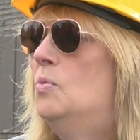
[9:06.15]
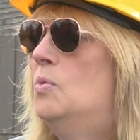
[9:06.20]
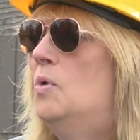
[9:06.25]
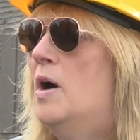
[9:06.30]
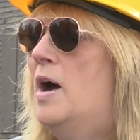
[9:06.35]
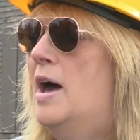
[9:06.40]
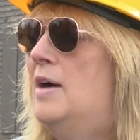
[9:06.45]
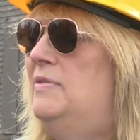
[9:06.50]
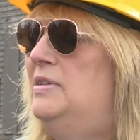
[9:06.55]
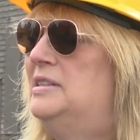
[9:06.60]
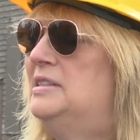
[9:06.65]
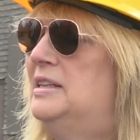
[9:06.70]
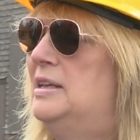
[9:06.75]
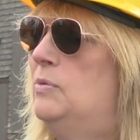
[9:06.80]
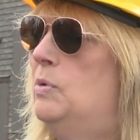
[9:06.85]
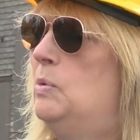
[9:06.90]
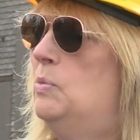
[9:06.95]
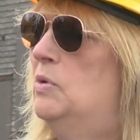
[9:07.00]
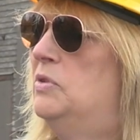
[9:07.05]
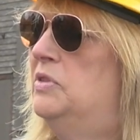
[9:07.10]
Well,
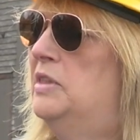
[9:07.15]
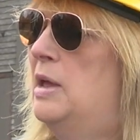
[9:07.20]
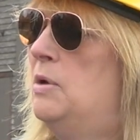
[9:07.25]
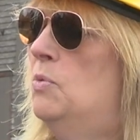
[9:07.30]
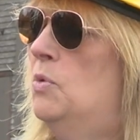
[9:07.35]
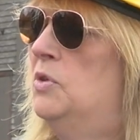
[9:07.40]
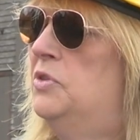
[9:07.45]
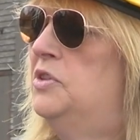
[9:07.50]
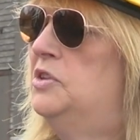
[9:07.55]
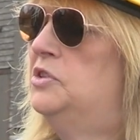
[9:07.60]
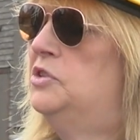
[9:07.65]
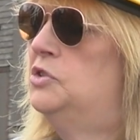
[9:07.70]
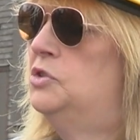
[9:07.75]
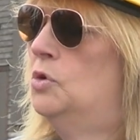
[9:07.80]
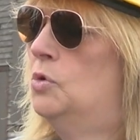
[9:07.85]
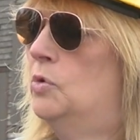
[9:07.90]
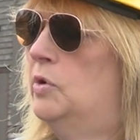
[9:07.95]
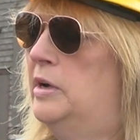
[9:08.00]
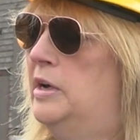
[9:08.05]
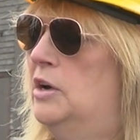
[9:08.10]
obviously they want the
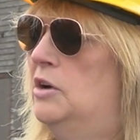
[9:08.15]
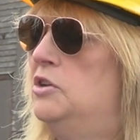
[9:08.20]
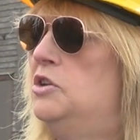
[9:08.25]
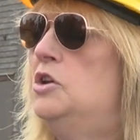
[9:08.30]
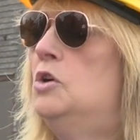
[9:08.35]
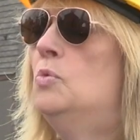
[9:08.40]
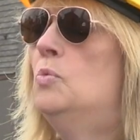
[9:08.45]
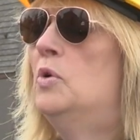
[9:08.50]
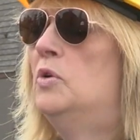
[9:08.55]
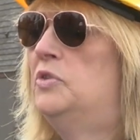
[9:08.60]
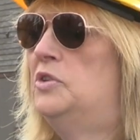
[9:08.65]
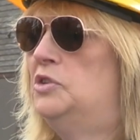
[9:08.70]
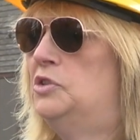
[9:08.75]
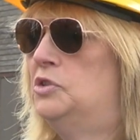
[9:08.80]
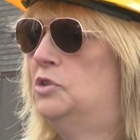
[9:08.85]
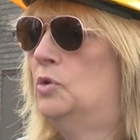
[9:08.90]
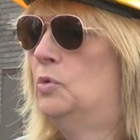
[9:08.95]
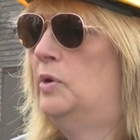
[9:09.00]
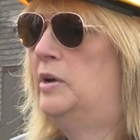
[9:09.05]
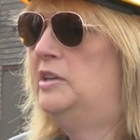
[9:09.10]
story, or you want the
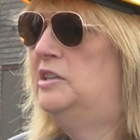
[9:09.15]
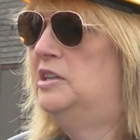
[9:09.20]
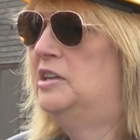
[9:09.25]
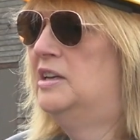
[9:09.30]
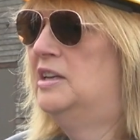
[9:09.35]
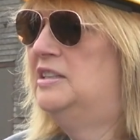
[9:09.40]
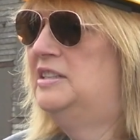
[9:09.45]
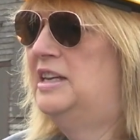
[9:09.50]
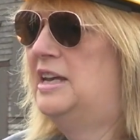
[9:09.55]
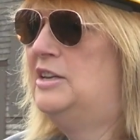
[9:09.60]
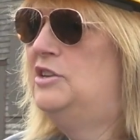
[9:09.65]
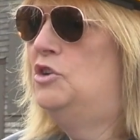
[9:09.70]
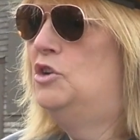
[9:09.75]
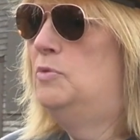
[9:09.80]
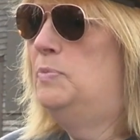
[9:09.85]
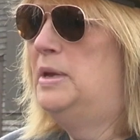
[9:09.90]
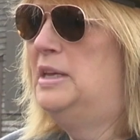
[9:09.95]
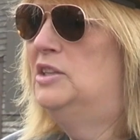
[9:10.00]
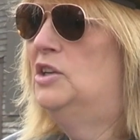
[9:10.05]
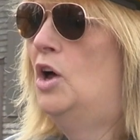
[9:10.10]
story to continue
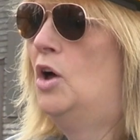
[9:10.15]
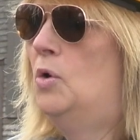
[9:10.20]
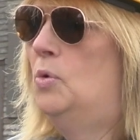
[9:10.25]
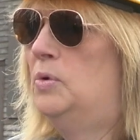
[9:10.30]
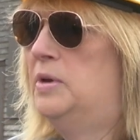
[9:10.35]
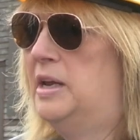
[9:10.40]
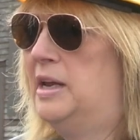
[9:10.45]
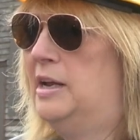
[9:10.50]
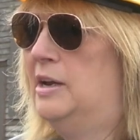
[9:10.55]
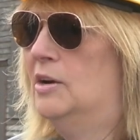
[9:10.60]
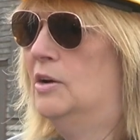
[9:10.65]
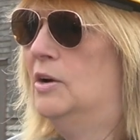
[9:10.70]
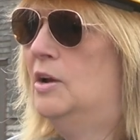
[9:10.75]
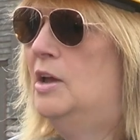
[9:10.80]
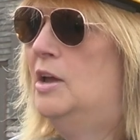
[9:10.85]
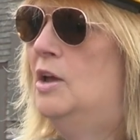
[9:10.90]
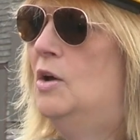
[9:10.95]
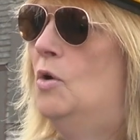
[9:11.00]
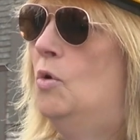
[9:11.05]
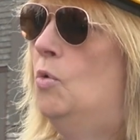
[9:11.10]
to be told here.
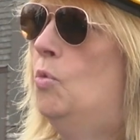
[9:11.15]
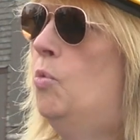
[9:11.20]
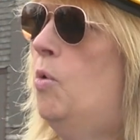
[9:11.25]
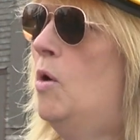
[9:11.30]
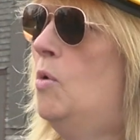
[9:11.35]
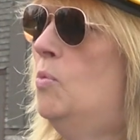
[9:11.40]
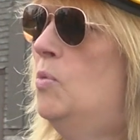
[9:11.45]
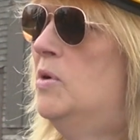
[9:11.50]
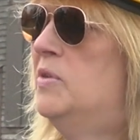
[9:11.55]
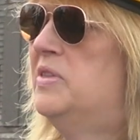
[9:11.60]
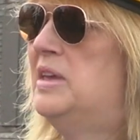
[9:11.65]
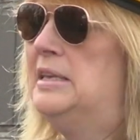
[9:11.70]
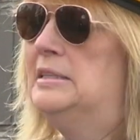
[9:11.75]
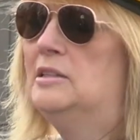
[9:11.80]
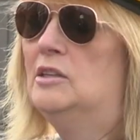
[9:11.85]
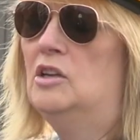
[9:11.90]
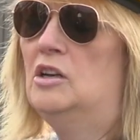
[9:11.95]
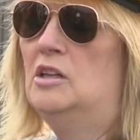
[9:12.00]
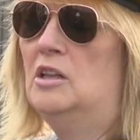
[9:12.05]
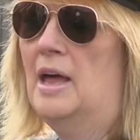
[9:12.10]
What will
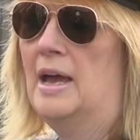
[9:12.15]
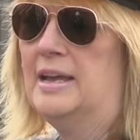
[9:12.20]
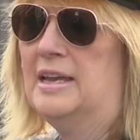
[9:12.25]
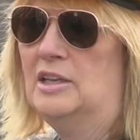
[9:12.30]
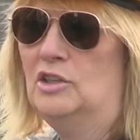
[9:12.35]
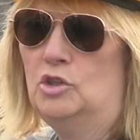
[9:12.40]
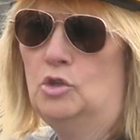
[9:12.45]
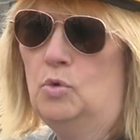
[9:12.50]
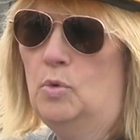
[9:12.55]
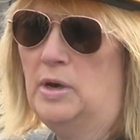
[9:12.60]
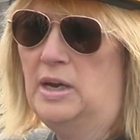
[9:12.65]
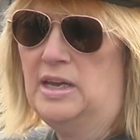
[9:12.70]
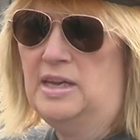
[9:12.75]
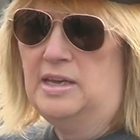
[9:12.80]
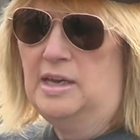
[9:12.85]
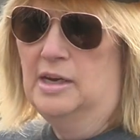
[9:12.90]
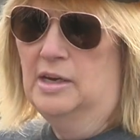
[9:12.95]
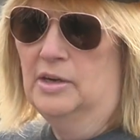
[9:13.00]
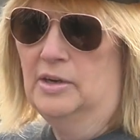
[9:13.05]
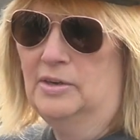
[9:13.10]
these look like in 20
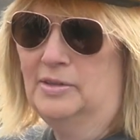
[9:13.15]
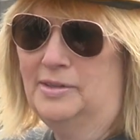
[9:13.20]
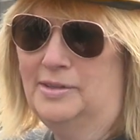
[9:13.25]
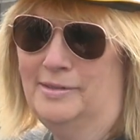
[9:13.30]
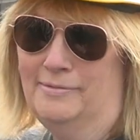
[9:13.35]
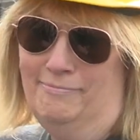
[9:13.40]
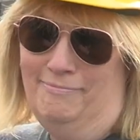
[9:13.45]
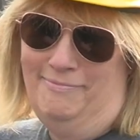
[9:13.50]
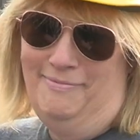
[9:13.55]
years?